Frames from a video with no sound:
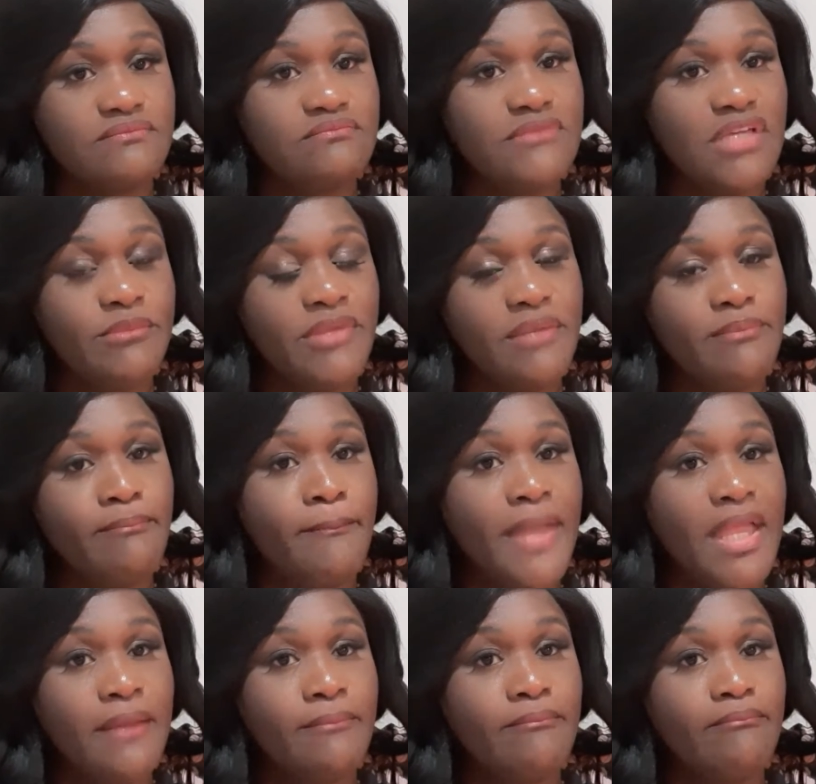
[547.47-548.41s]

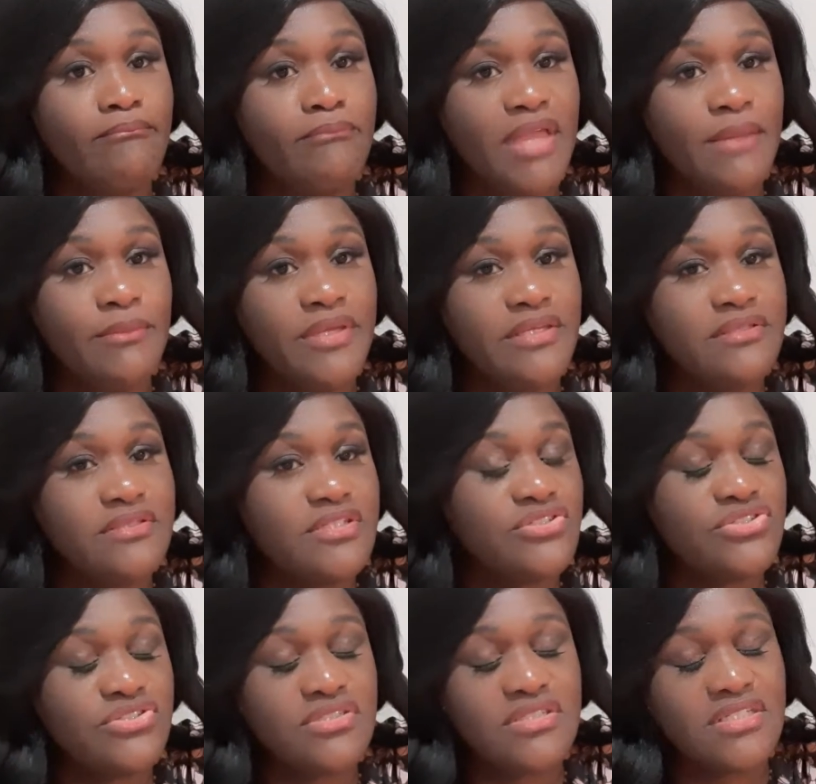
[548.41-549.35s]
maybe
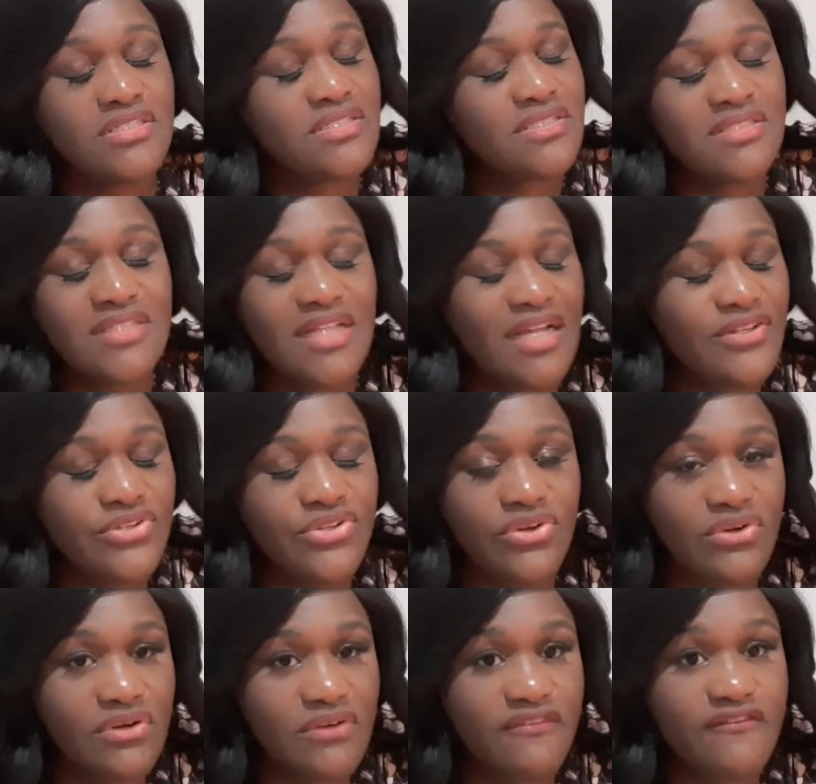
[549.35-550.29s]
this is not
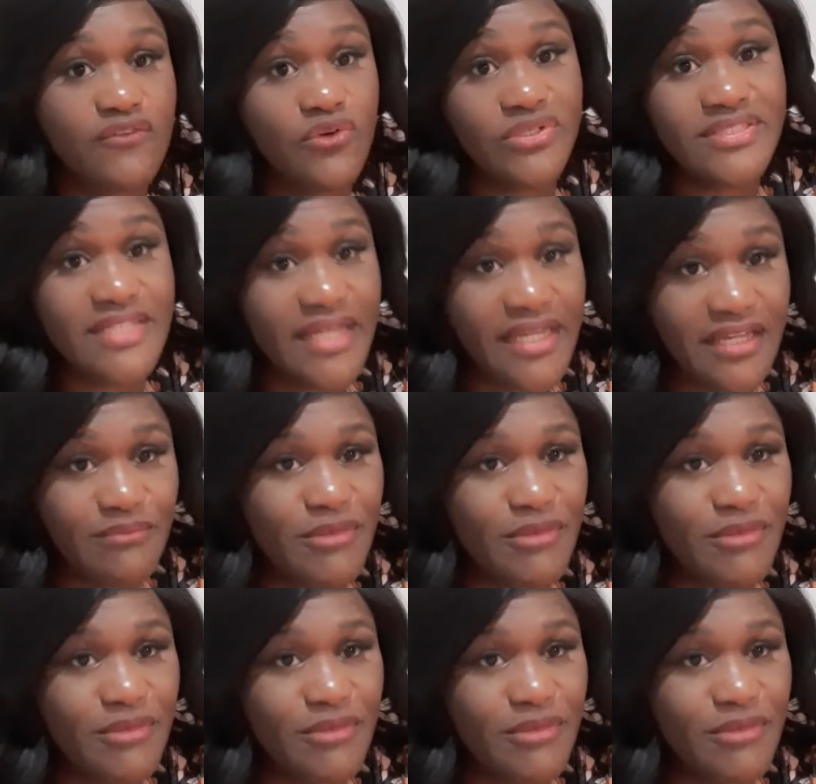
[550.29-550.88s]
your forte.